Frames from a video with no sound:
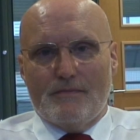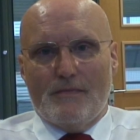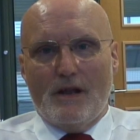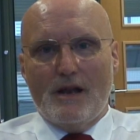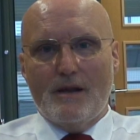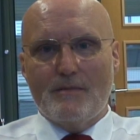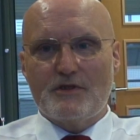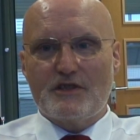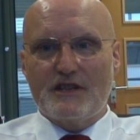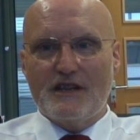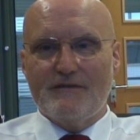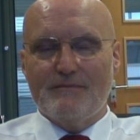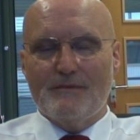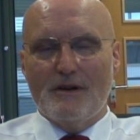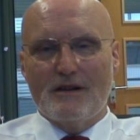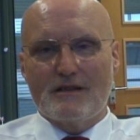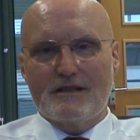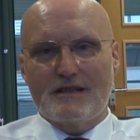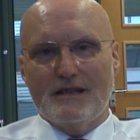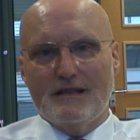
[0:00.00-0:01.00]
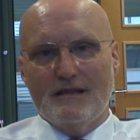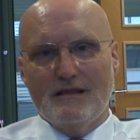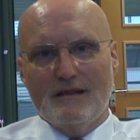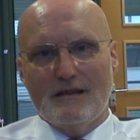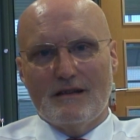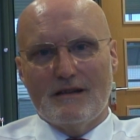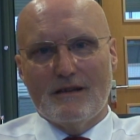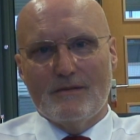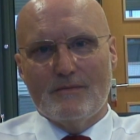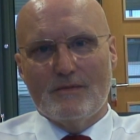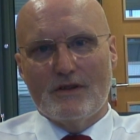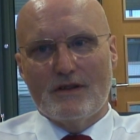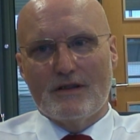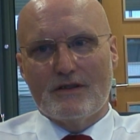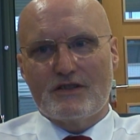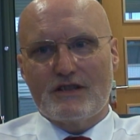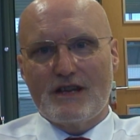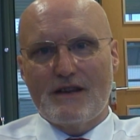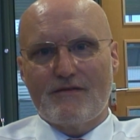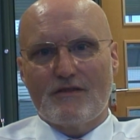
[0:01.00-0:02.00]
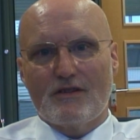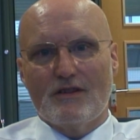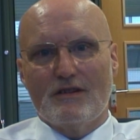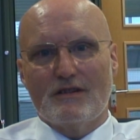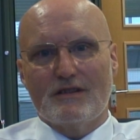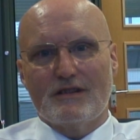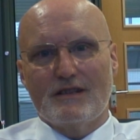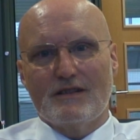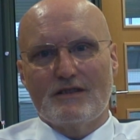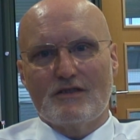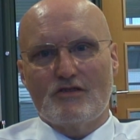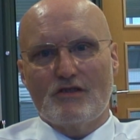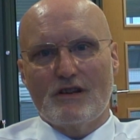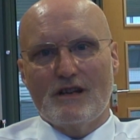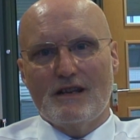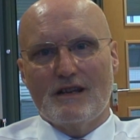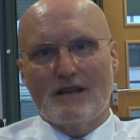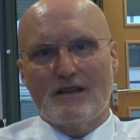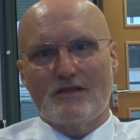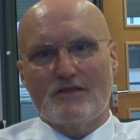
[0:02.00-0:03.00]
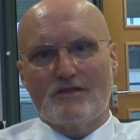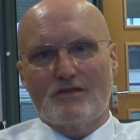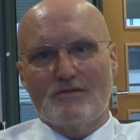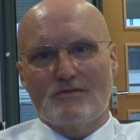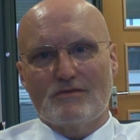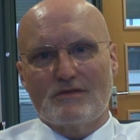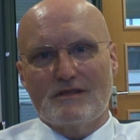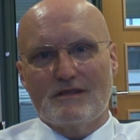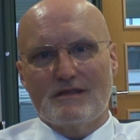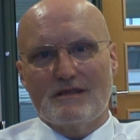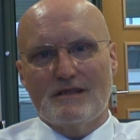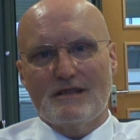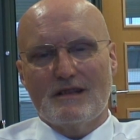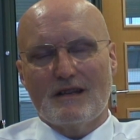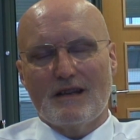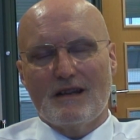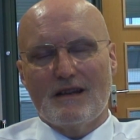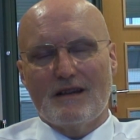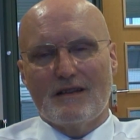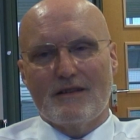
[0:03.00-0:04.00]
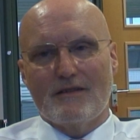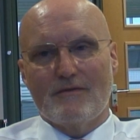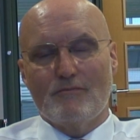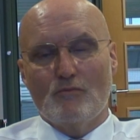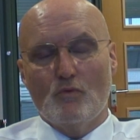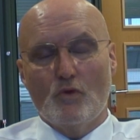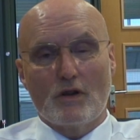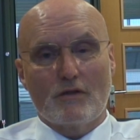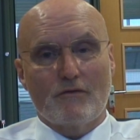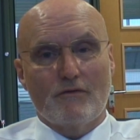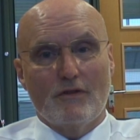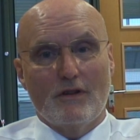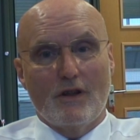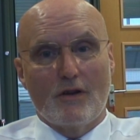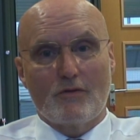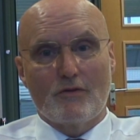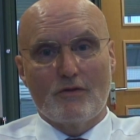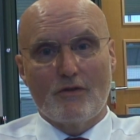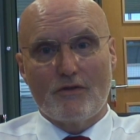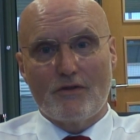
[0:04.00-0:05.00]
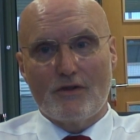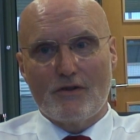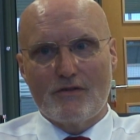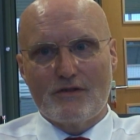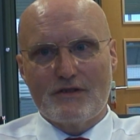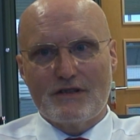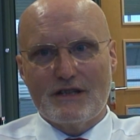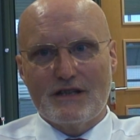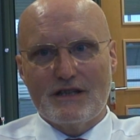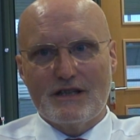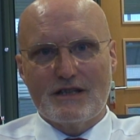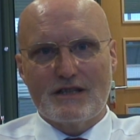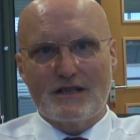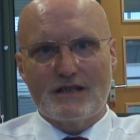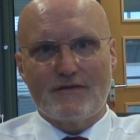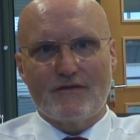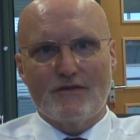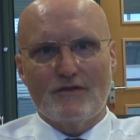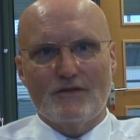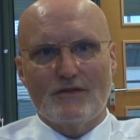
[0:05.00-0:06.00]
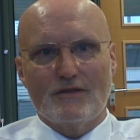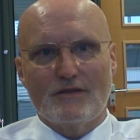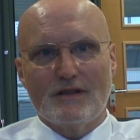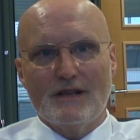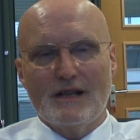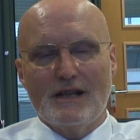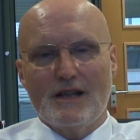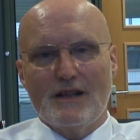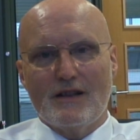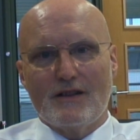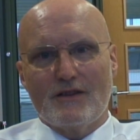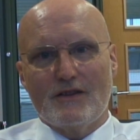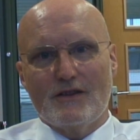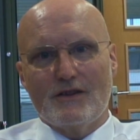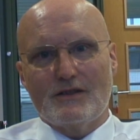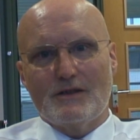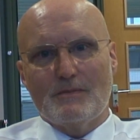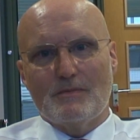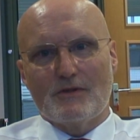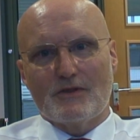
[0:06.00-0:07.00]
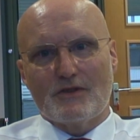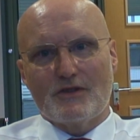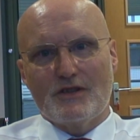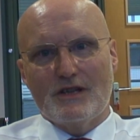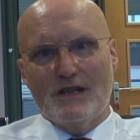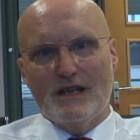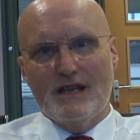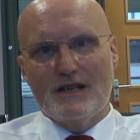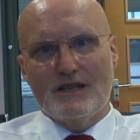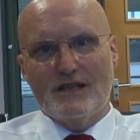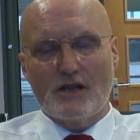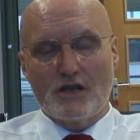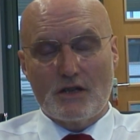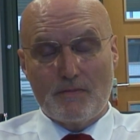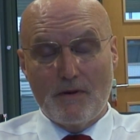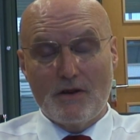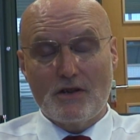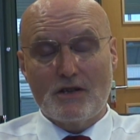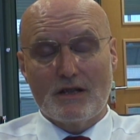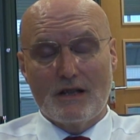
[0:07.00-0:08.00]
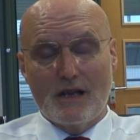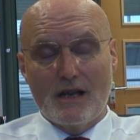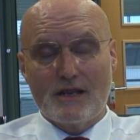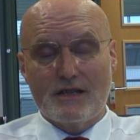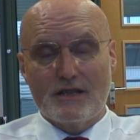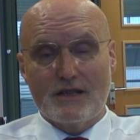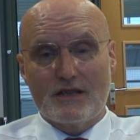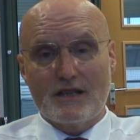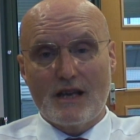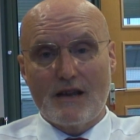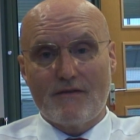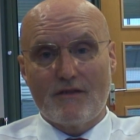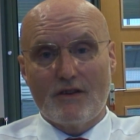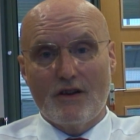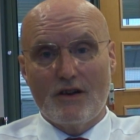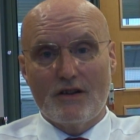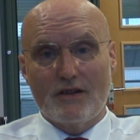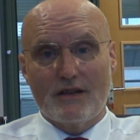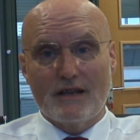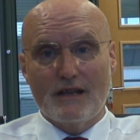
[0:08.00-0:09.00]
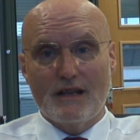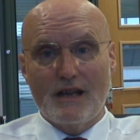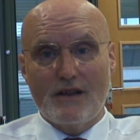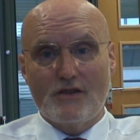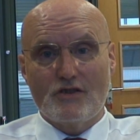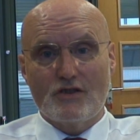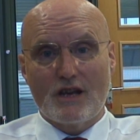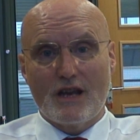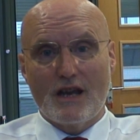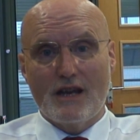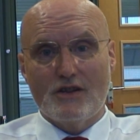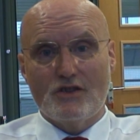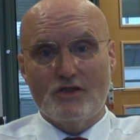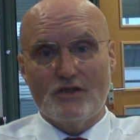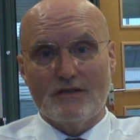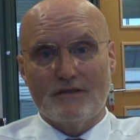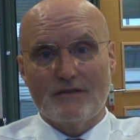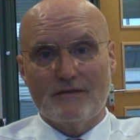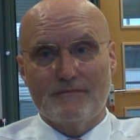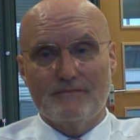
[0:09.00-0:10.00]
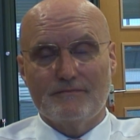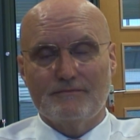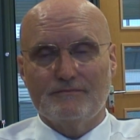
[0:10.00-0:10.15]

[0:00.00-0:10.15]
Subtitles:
My name's Steve Martin. I'm a safeguarding training consultant. I've worked for local authorities for 30 plus years. I specialise in safeguarding in education.